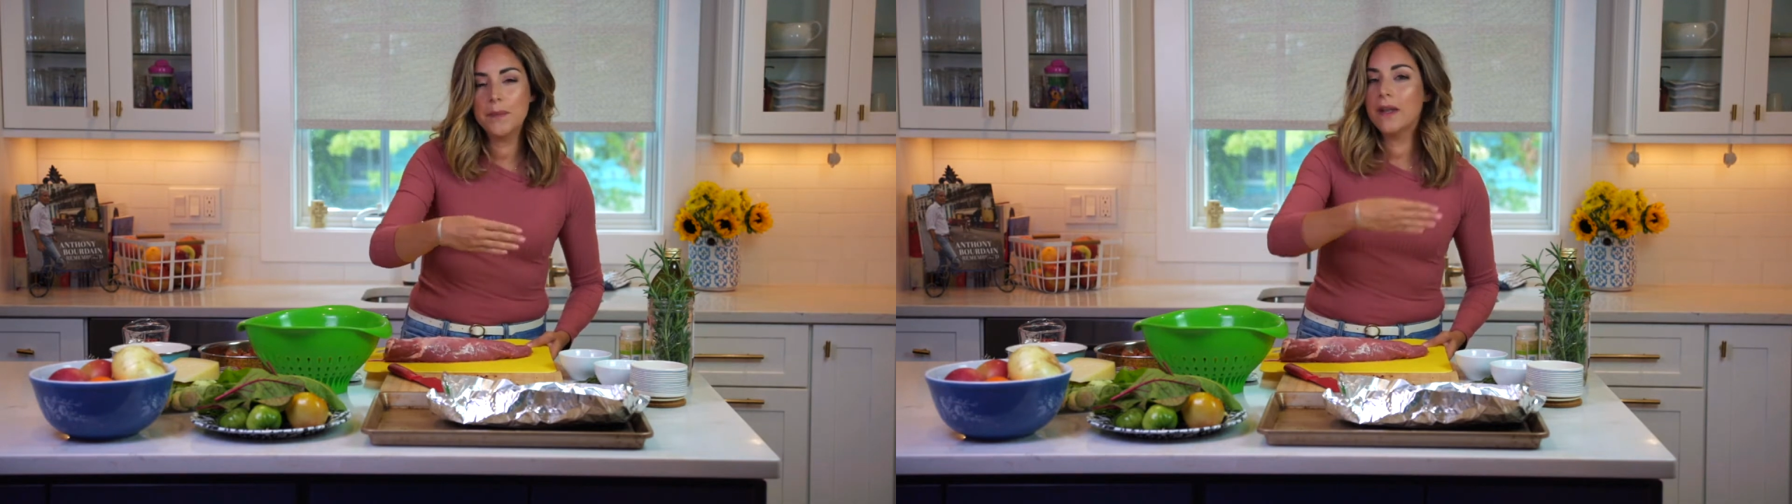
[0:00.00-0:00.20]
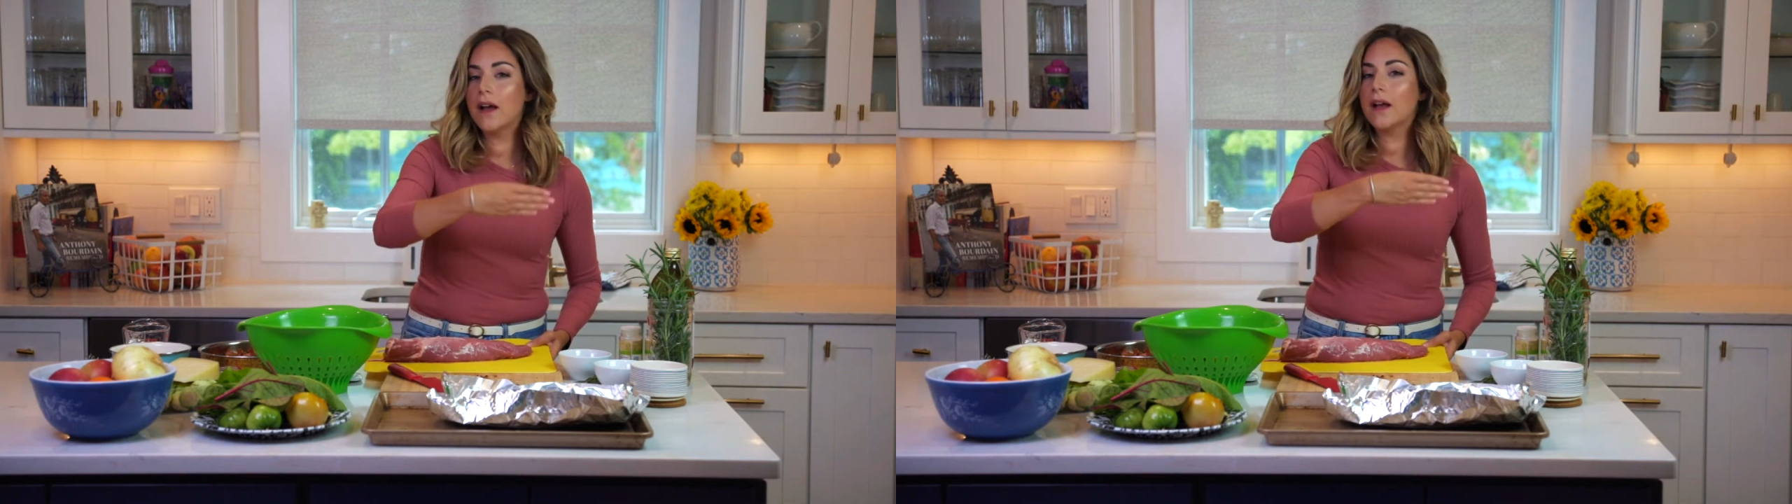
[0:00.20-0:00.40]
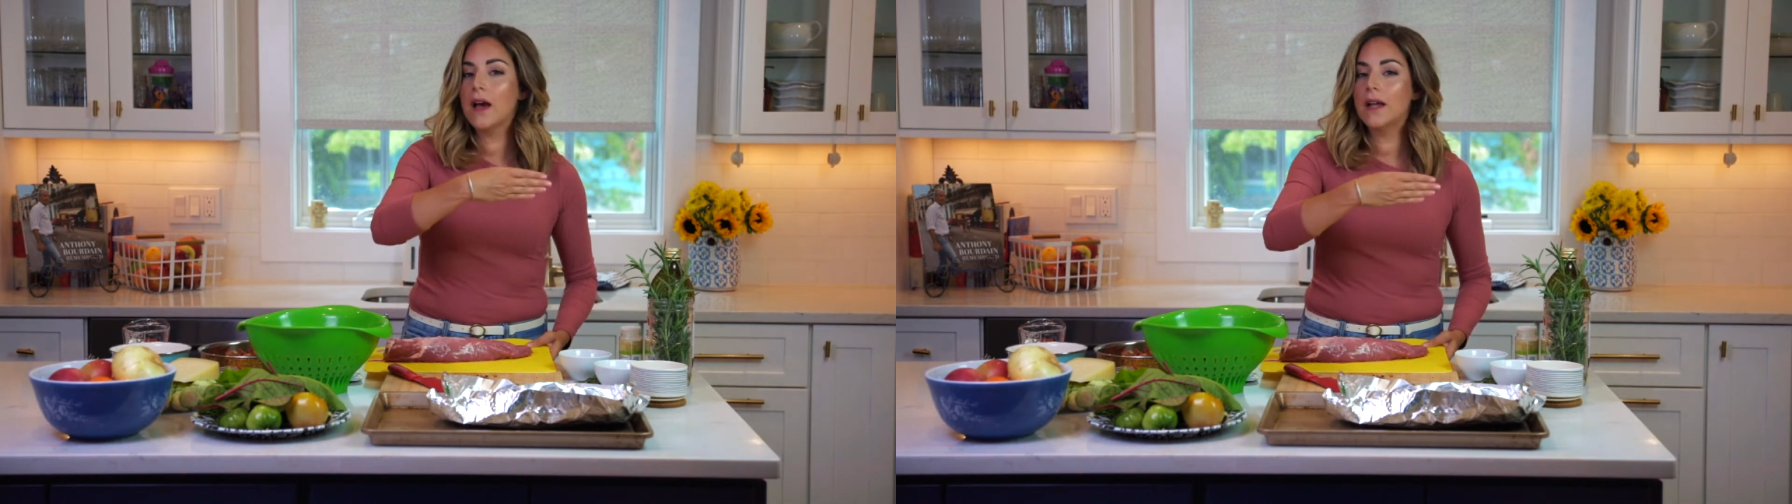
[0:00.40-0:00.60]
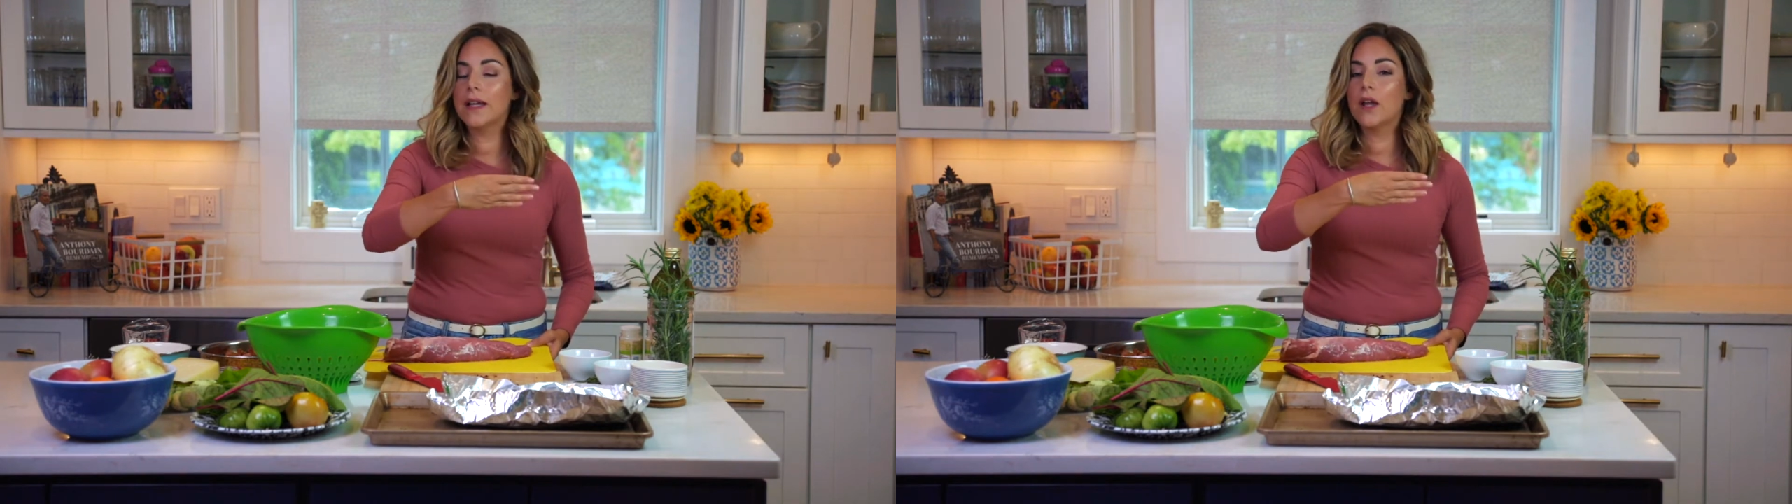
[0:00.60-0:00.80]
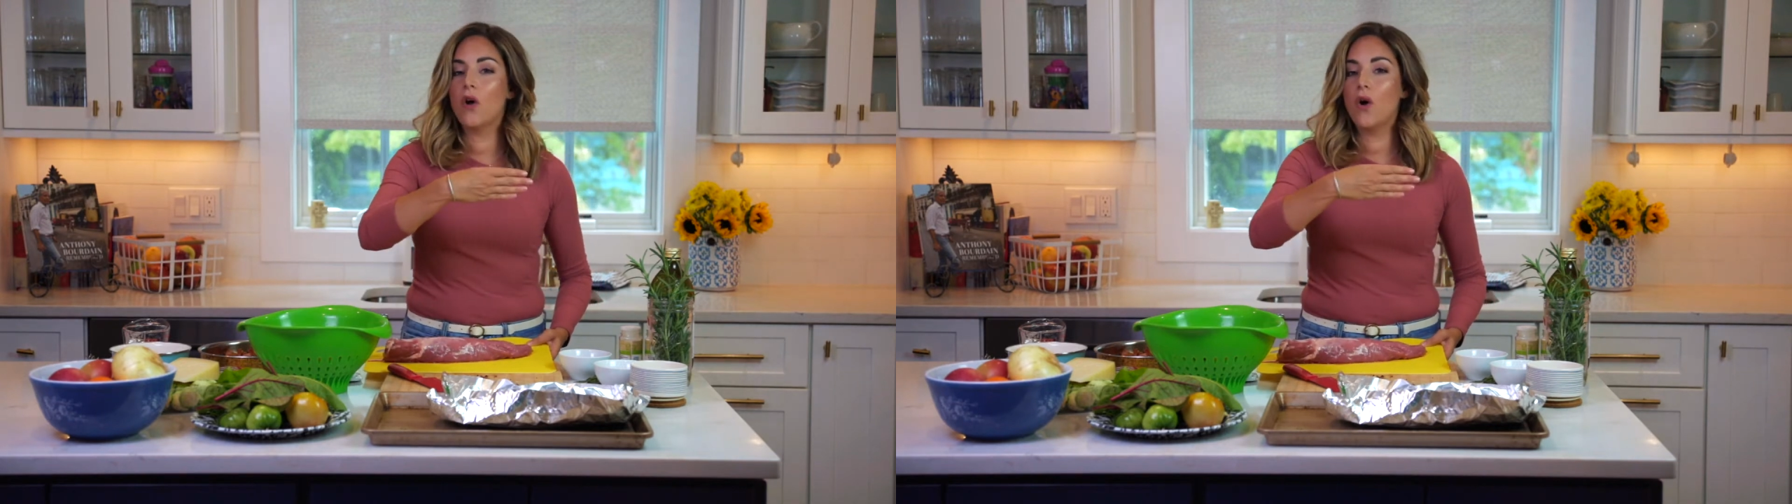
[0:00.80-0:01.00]
but not
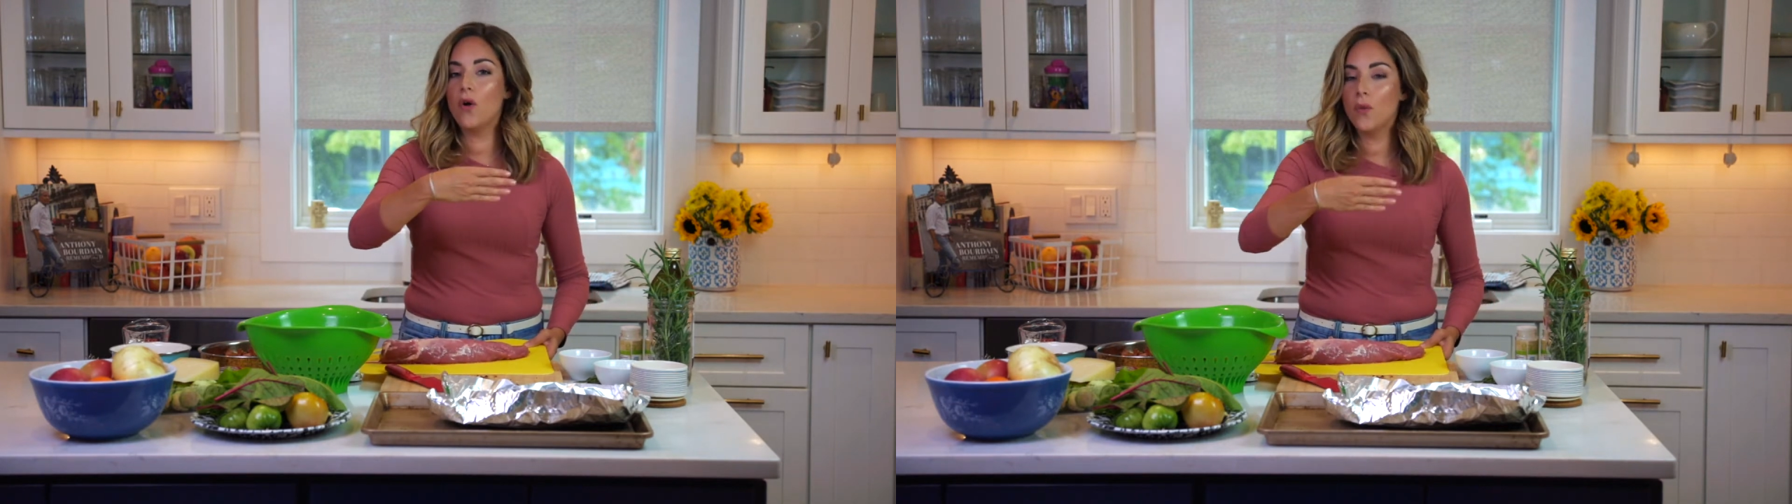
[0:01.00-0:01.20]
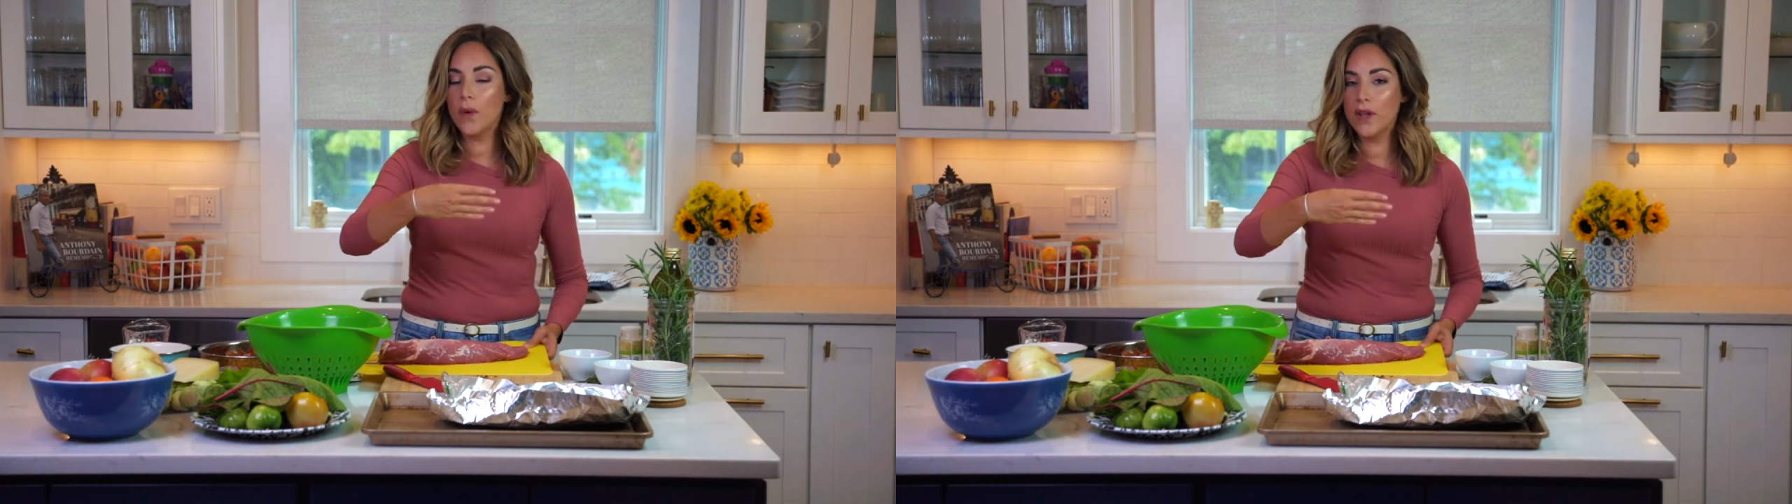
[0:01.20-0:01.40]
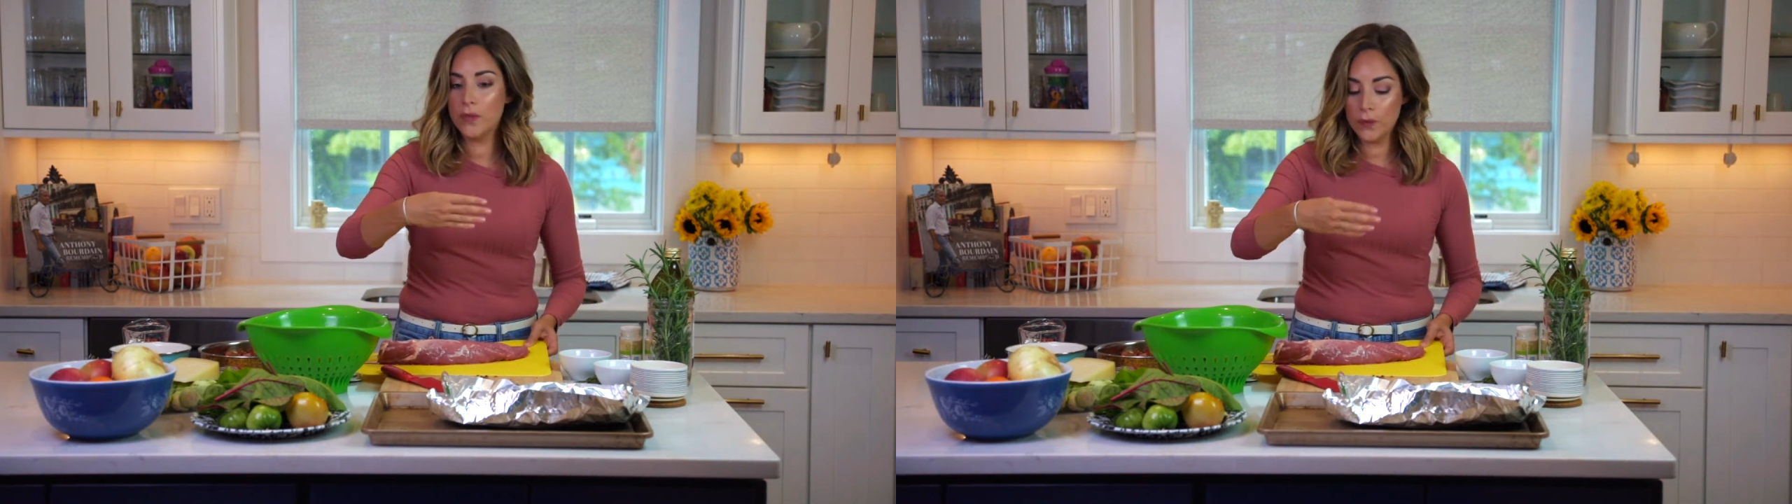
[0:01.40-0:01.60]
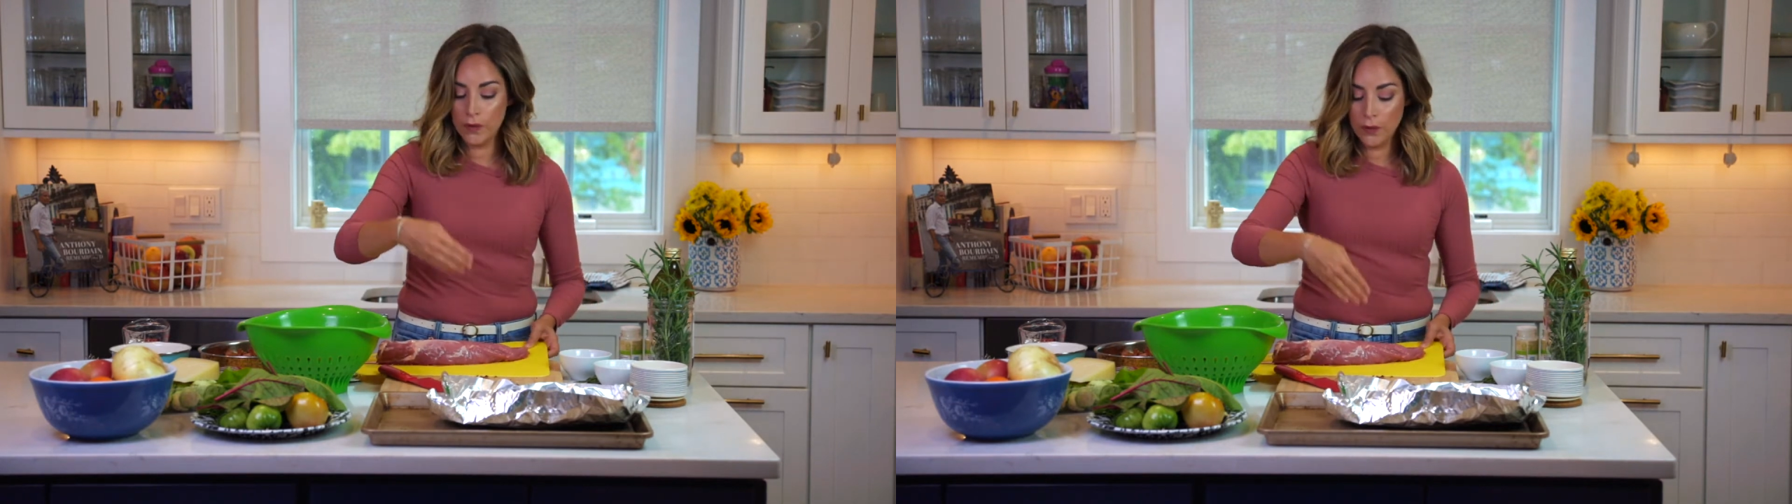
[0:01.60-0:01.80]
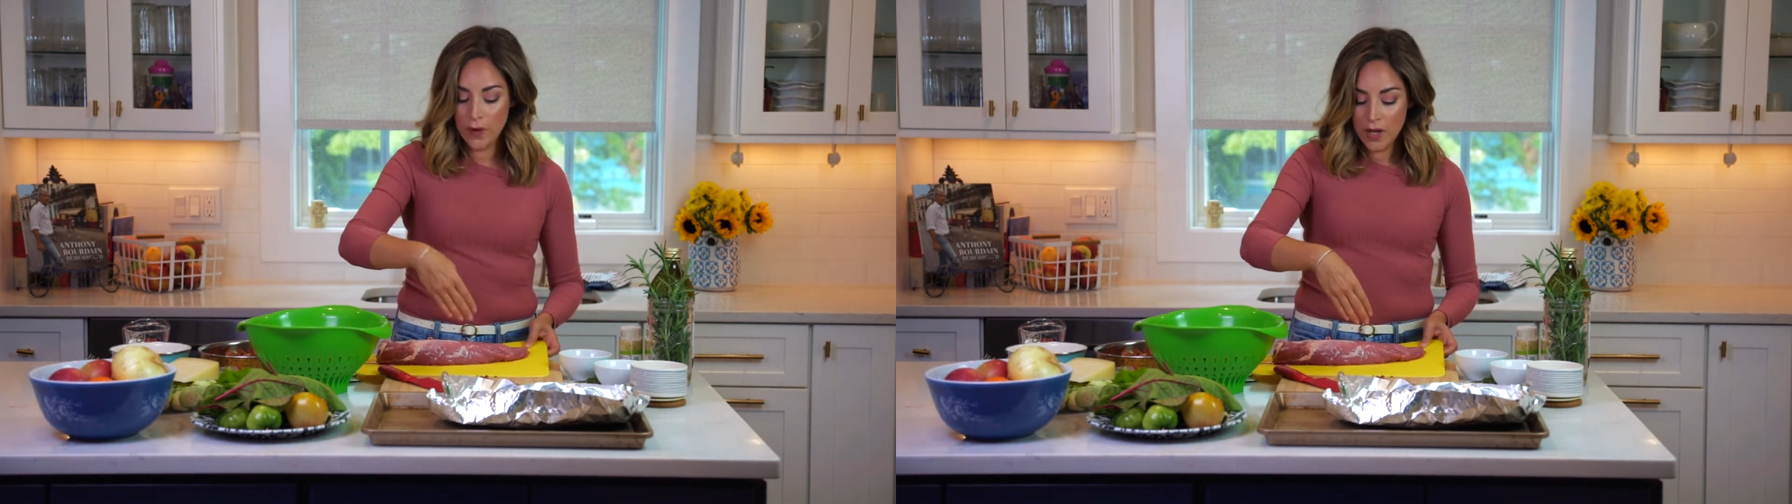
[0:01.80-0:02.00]
cutting it all the way
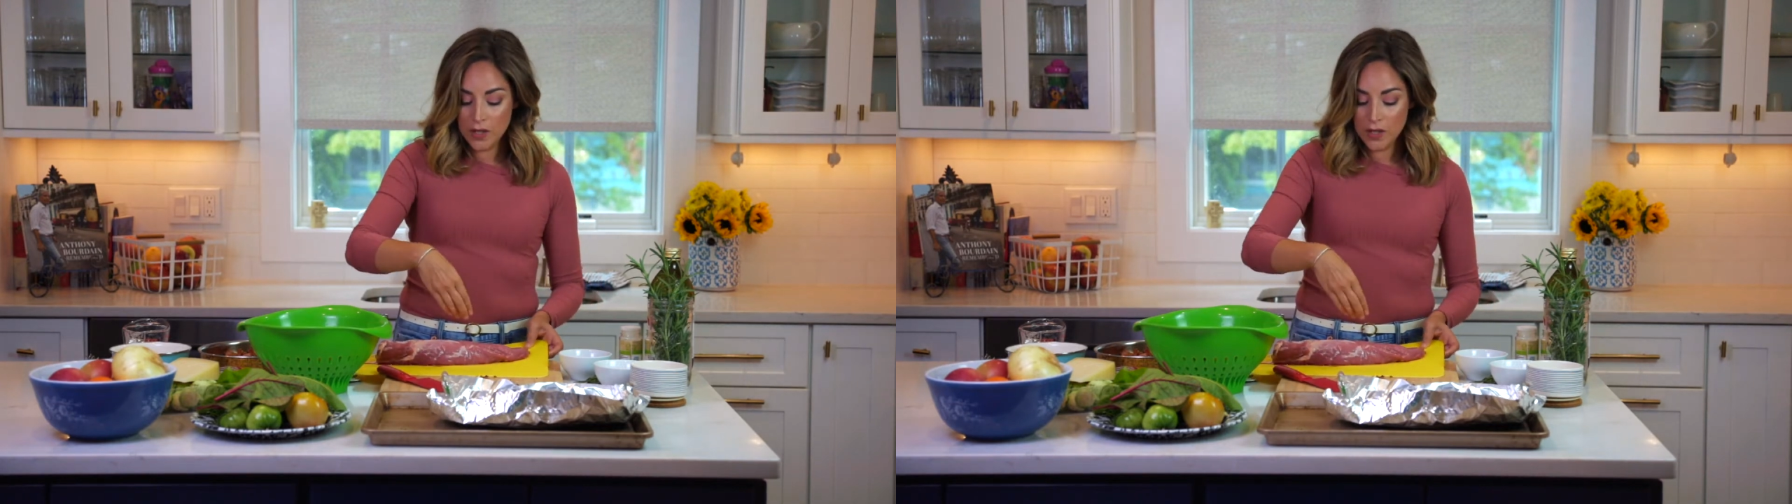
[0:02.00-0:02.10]
through.